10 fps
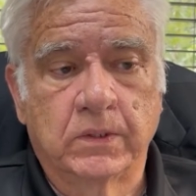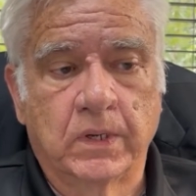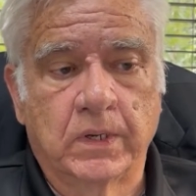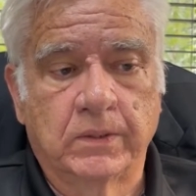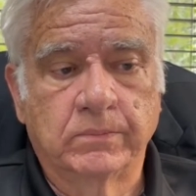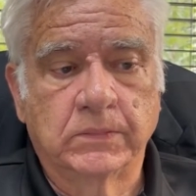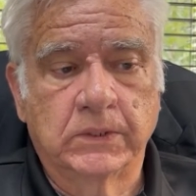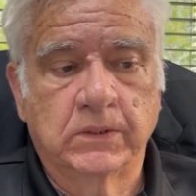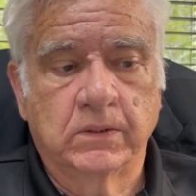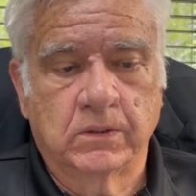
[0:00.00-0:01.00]

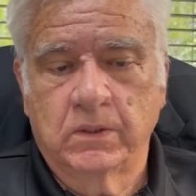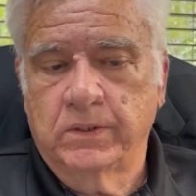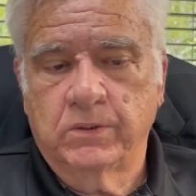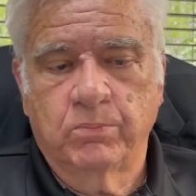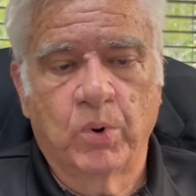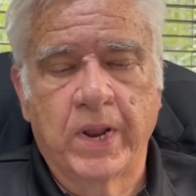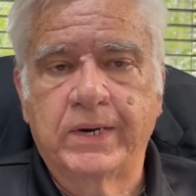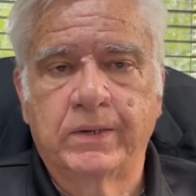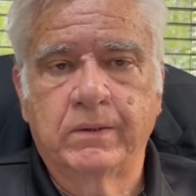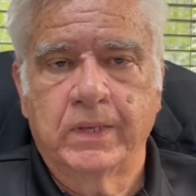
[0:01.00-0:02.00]
it's a
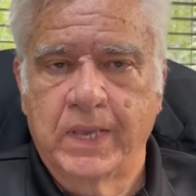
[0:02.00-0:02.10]
brand